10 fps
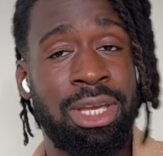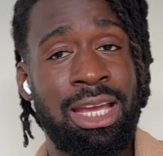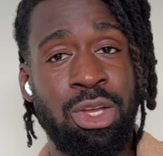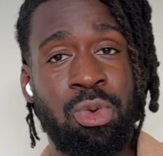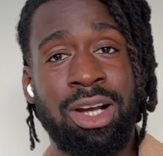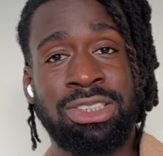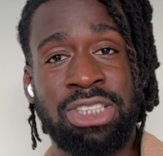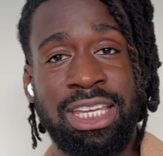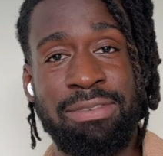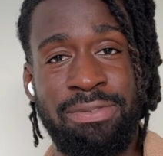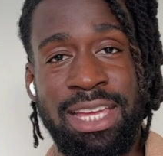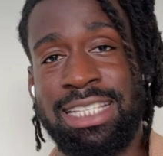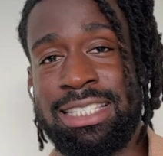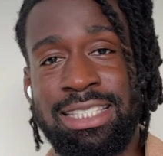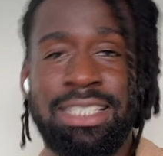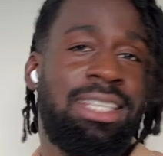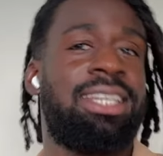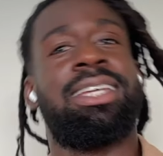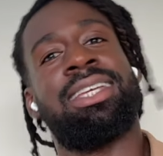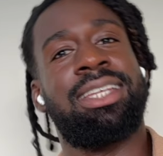here you are, sucking face.
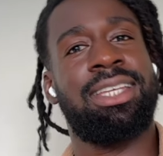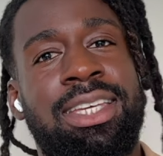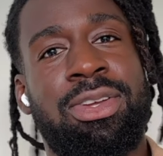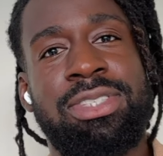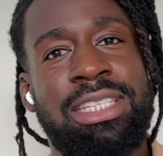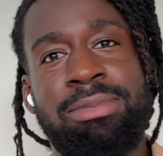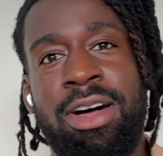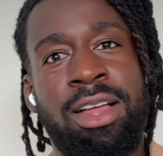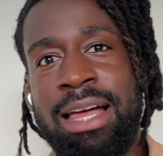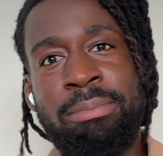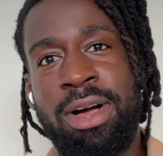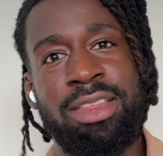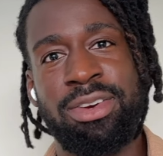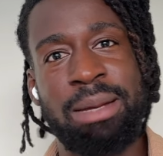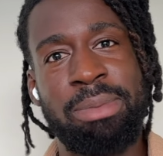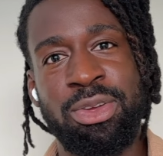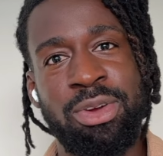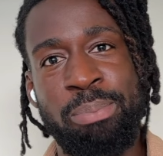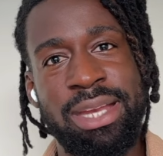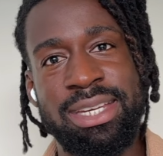You don't seem all that bothered about your
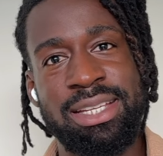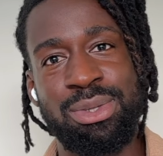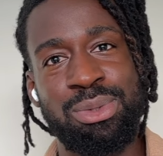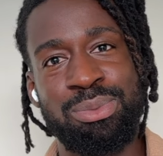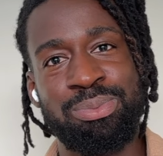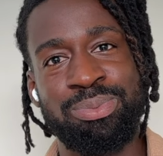impending doom.